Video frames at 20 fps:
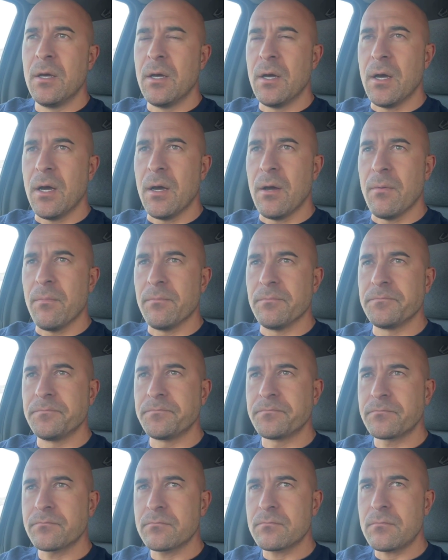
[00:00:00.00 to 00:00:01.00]

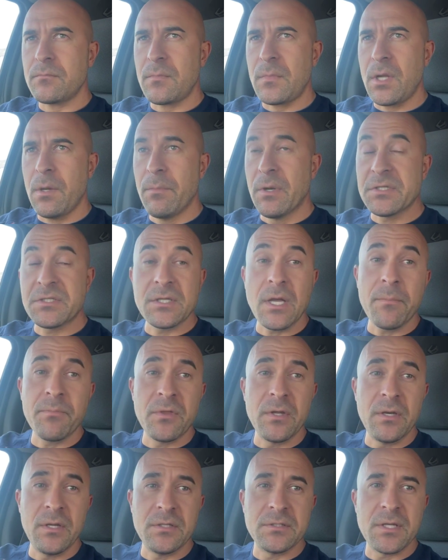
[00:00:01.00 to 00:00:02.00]
But
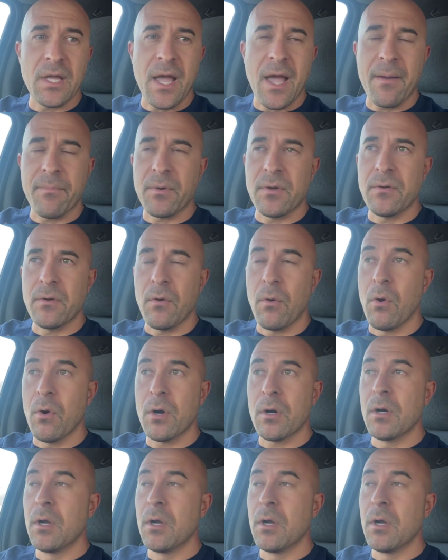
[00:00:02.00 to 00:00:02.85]
something needs to happen. Or